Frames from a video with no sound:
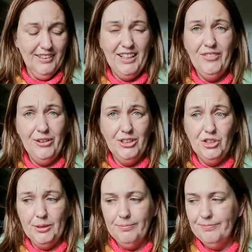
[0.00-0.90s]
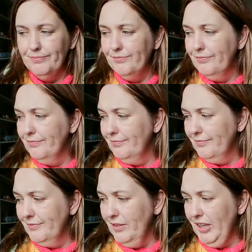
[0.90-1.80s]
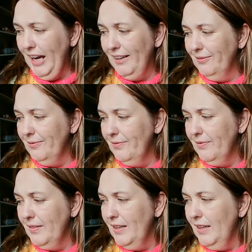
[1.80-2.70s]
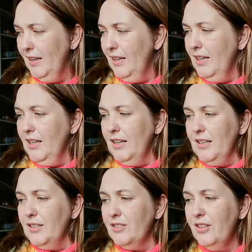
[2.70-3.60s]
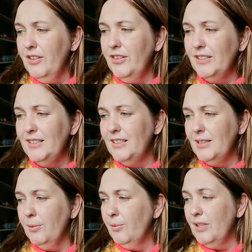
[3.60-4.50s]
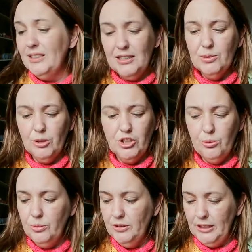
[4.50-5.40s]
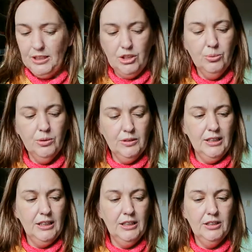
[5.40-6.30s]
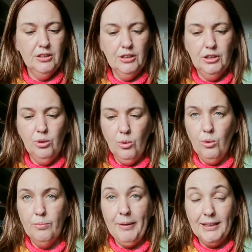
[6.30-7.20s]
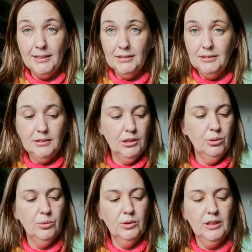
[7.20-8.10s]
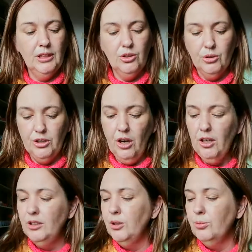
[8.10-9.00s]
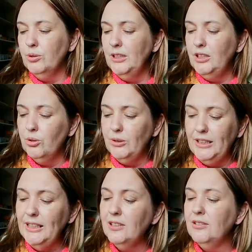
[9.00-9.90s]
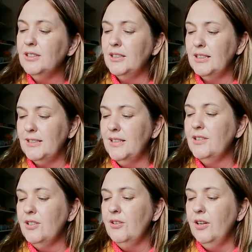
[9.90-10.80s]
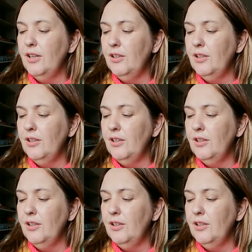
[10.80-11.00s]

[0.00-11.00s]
They're very cheap. Okay. So this is what you will need. You will need your pattern, you will need your yarn, you will need your needles, a scissor,